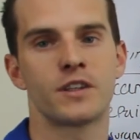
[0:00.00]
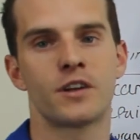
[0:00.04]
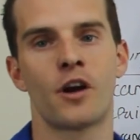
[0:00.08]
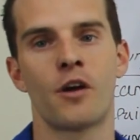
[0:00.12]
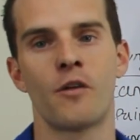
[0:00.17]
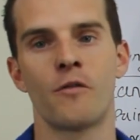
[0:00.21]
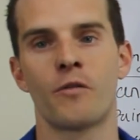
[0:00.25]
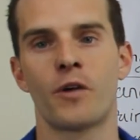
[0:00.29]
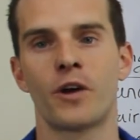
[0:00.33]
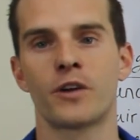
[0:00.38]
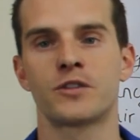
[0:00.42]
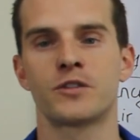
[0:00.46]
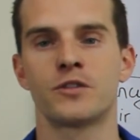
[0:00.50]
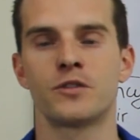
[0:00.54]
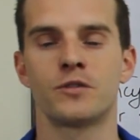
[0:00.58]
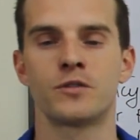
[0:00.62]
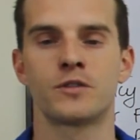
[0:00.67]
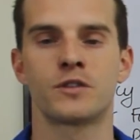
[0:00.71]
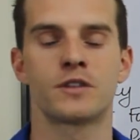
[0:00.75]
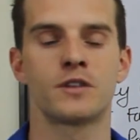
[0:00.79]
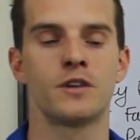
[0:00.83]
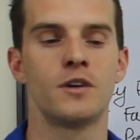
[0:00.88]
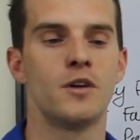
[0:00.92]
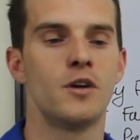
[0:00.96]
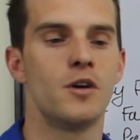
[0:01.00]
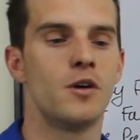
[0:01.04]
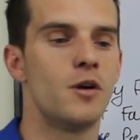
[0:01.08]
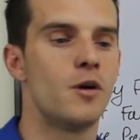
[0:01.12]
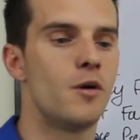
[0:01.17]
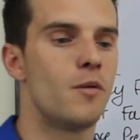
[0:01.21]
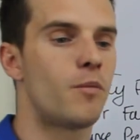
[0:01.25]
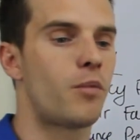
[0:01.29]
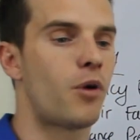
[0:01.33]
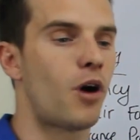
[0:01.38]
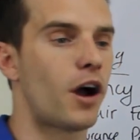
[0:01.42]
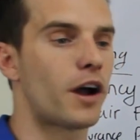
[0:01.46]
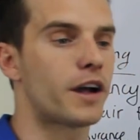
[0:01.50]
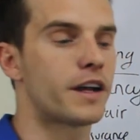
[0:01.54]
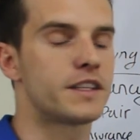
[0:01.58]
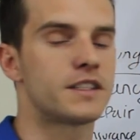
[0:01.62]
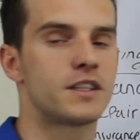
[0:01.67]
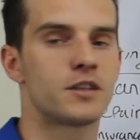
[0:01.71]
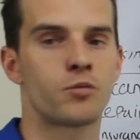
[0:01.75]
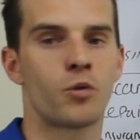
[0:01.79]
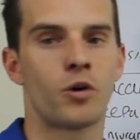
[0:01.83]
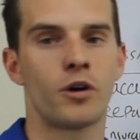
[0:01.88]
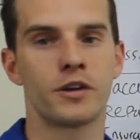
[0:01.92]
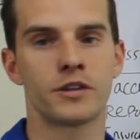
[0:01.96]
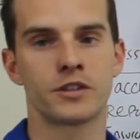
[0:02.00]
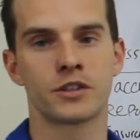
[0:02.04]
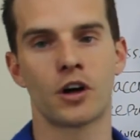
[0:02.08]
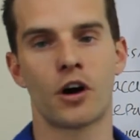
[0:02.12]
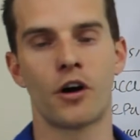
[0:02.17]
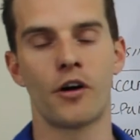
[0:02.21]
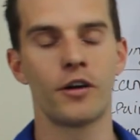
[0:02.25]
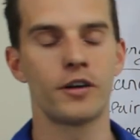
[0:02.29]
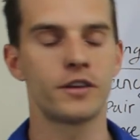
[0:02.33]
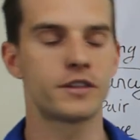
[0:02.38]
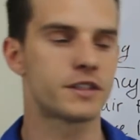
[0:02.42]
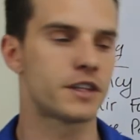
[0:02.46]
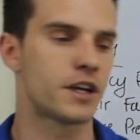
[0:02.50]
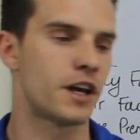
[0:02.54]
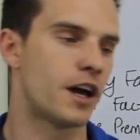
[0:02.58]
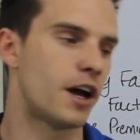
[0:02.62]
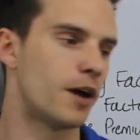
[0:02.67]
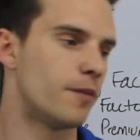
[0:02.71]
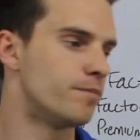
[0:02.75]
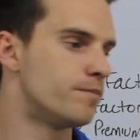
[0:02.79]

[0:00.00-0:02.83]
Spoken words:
in our investors' pockets as well as ours.